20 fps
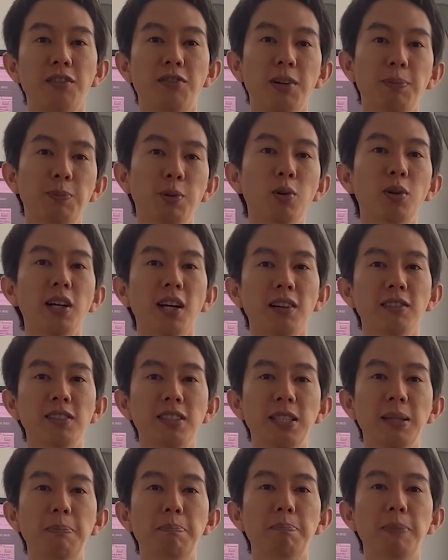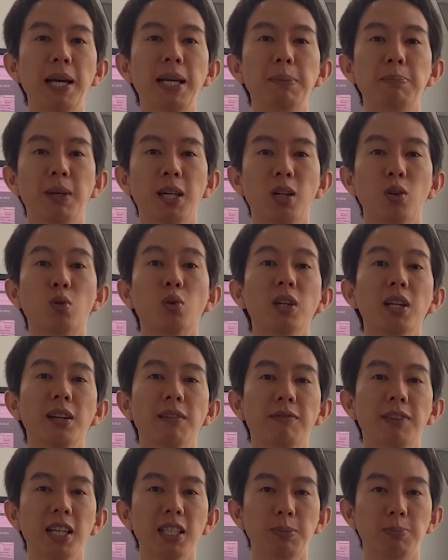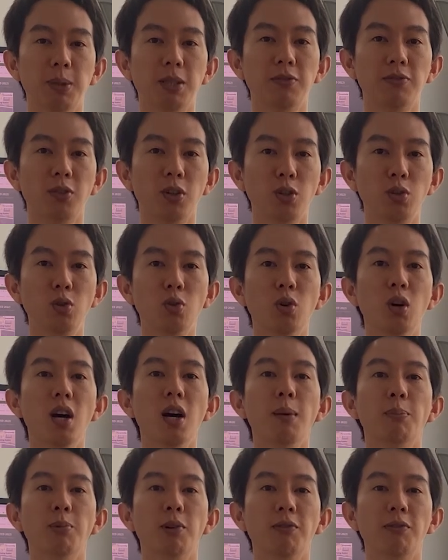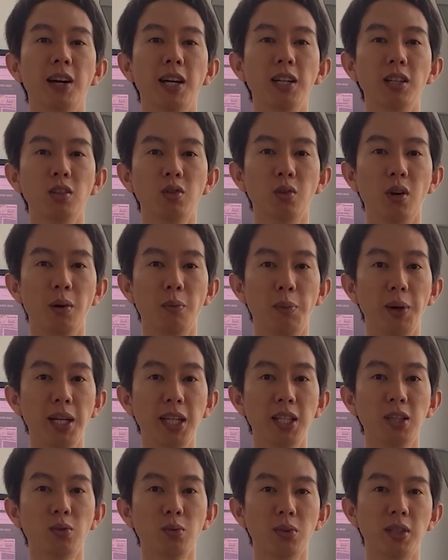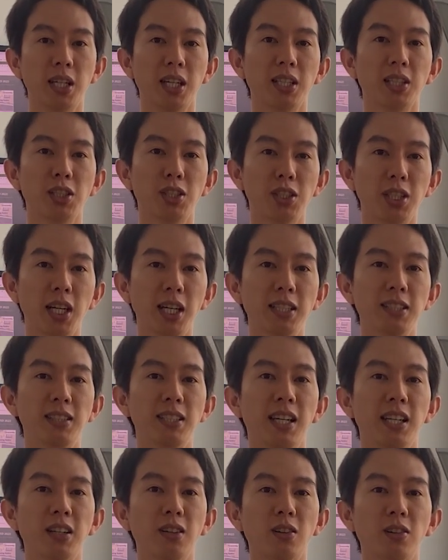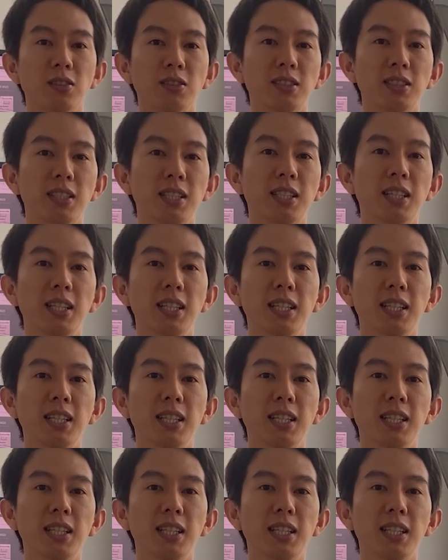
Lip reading: Cryptocurrency might be a good investment for you, provided you are willing to take the chance and consider